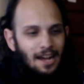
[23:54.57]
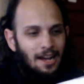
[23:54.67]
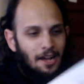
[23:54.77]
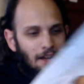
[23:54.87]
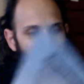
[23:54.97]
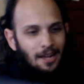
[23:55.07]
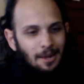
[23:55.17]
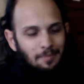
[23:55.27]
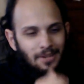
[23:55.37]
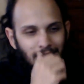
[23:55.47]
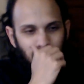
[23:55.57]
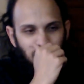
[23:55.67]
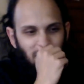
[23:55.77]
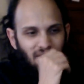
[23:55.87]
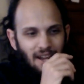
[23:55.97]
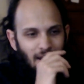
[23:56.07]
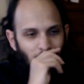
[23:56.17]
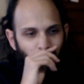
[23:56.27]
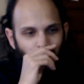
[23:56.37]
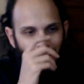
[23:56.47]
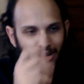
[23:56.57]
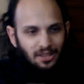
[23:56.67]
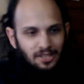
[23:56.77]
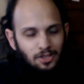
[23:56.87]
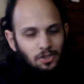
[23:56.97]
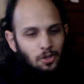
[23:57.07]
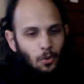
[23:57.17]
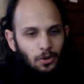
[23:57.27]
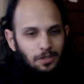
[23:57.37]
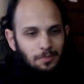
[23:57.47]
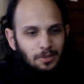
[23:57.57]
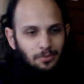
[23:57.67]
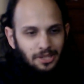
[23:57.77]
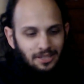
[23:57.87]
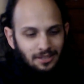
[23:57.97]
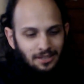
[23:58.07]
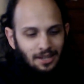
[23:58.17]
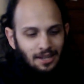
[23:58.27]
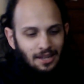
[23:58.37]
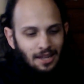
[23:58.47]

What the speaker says: I'm not sure how well it's going to be written.